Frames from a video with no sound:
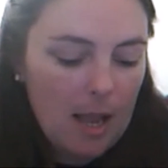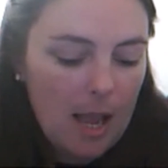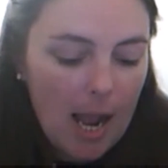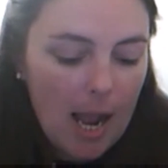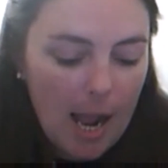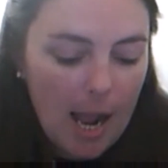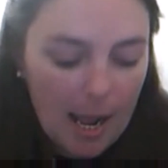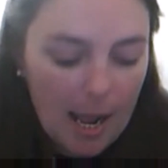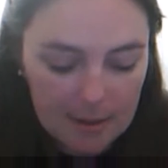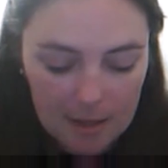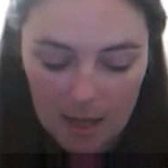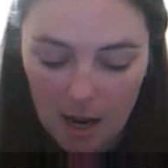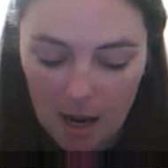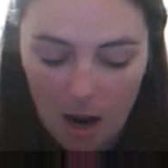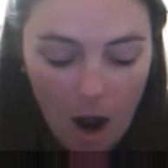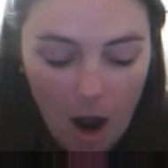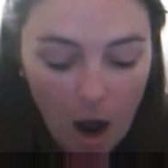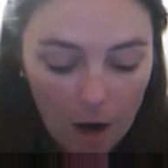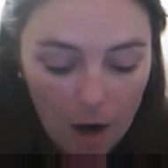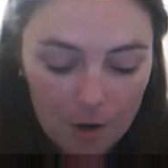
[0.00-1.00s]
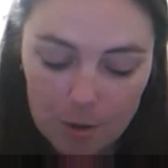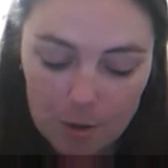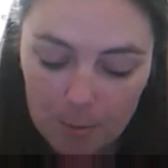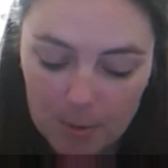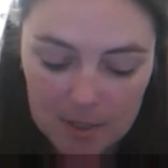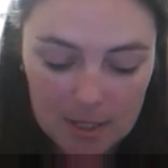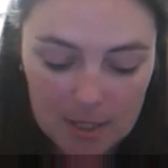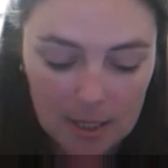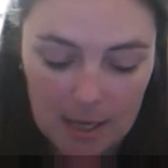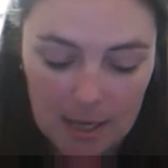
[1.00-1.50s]
They're
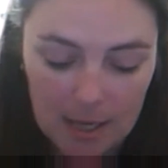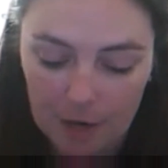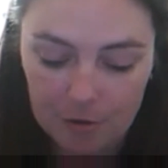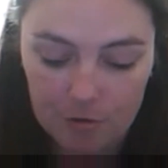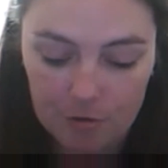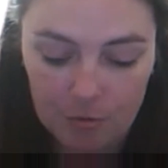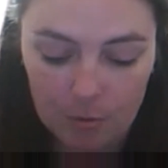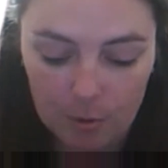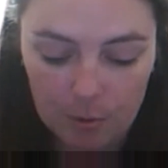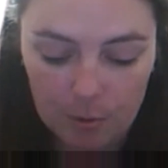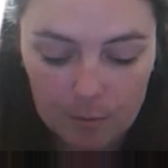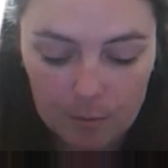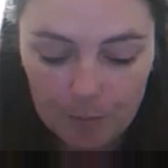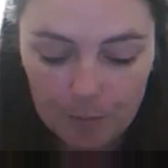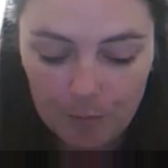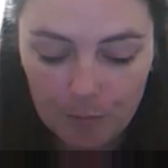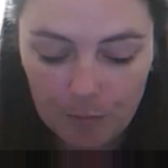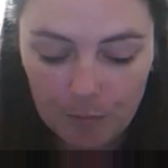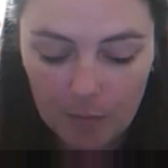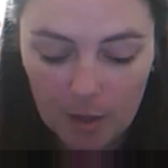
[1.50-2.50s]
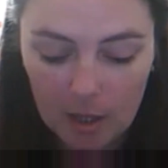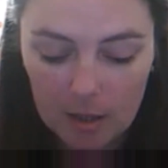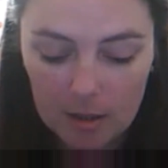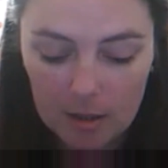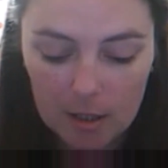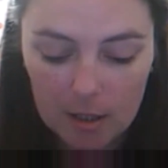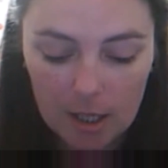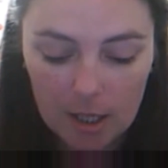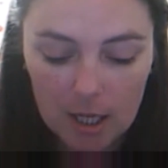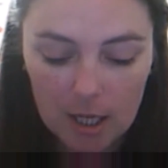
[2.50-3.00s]
100% natural.
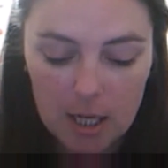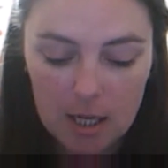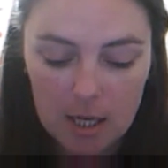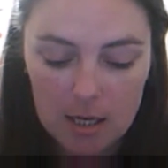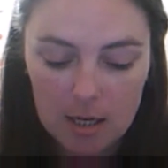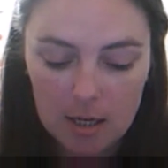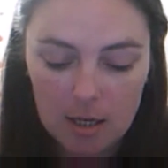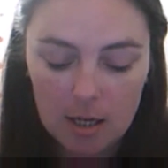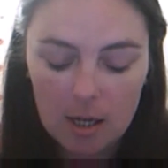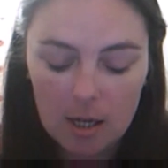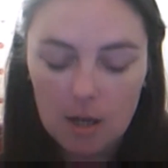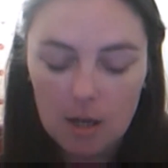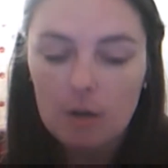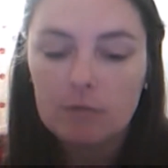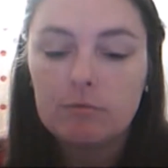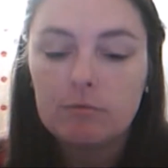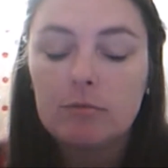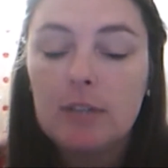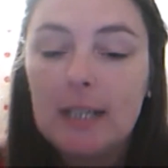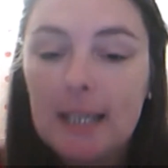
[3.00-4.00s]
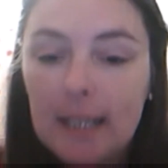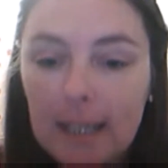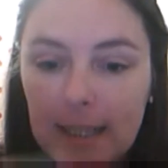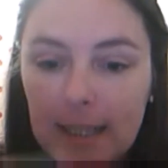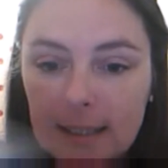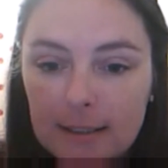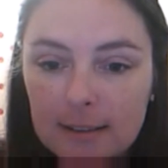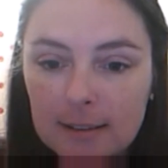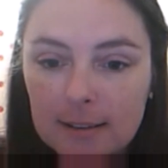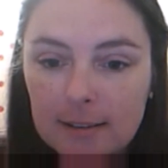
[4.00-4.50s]
They
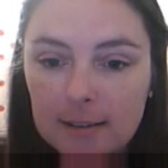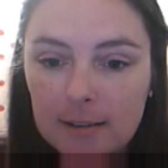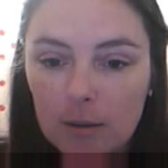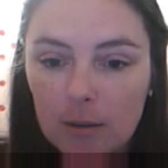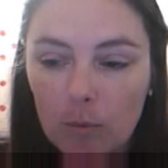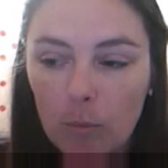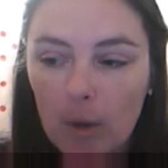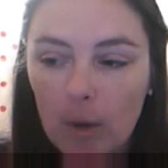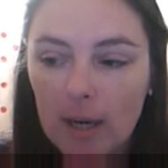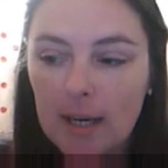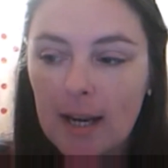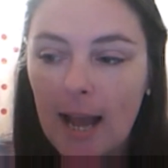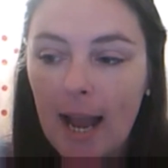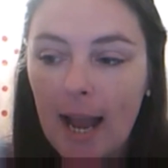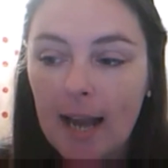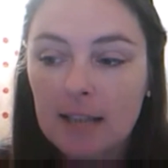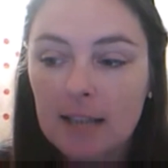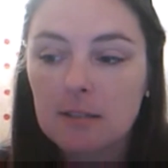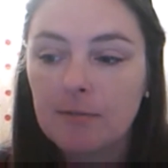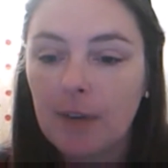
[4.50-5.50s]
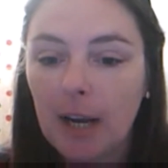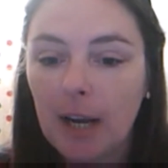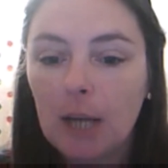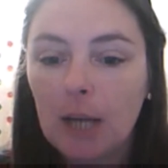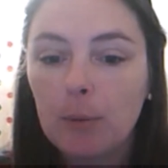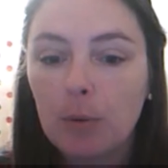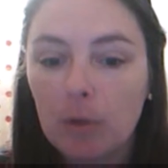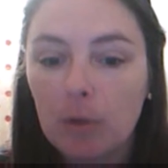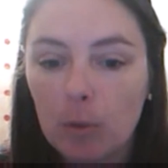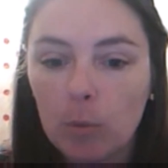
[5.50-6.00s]
release when activated
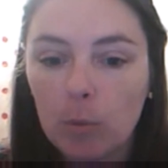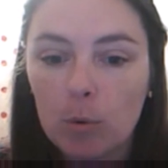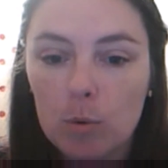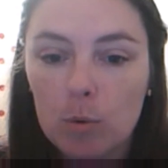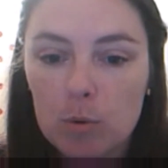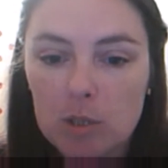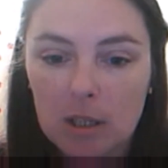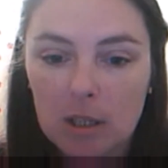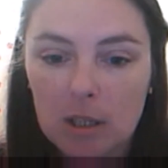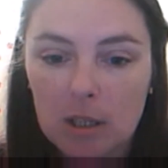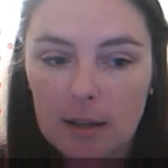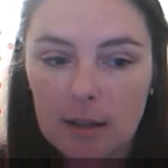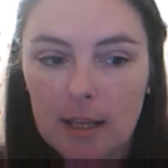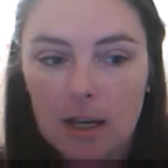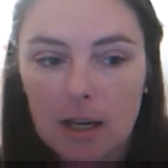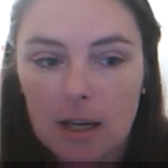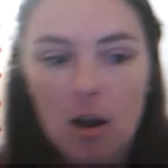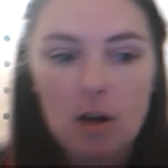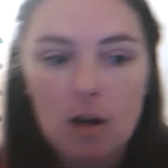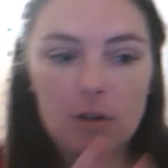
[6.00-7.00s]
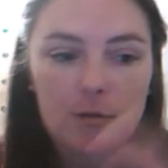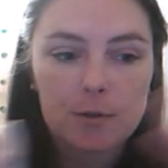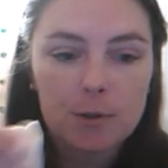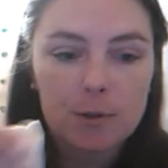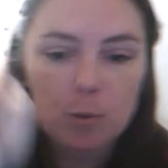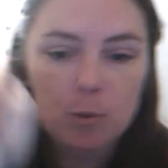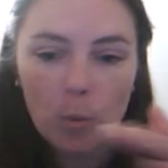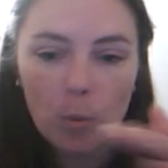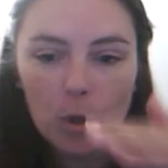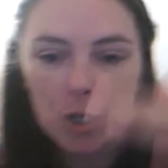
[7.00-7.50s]
with the water, and that kind of
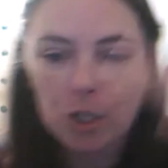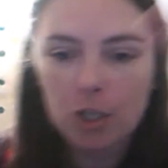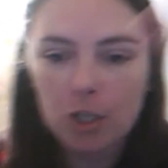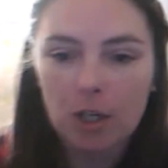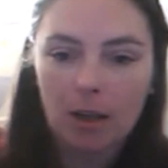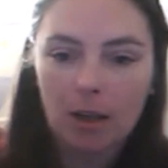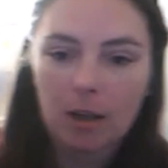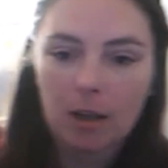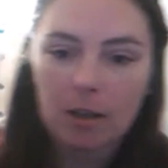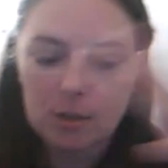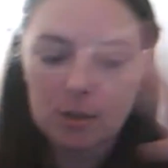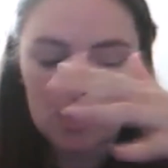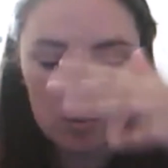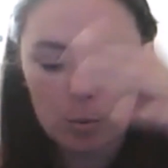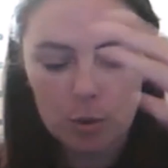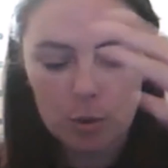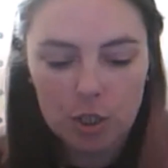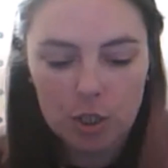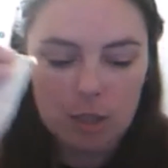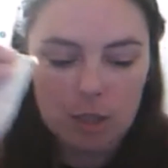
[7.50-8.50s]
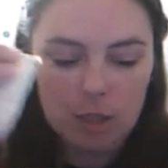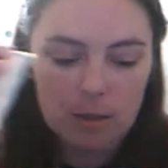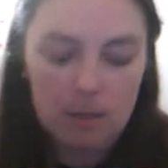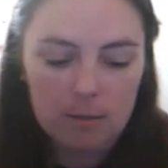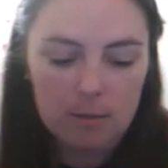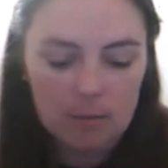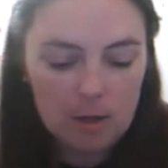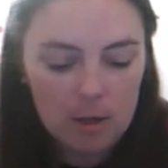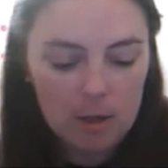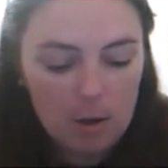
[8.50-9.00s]
swishy
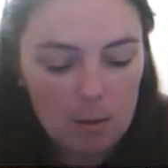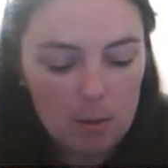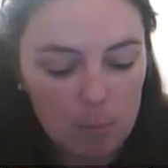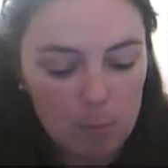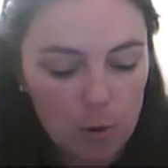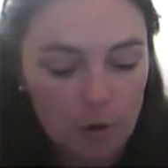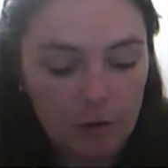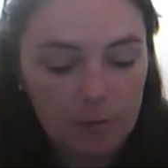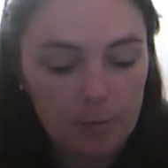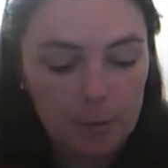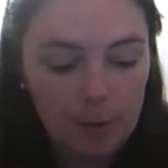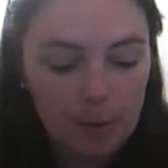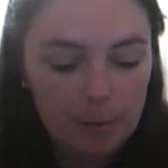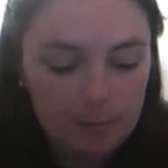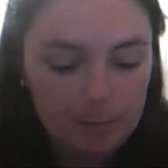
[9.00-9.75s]
movement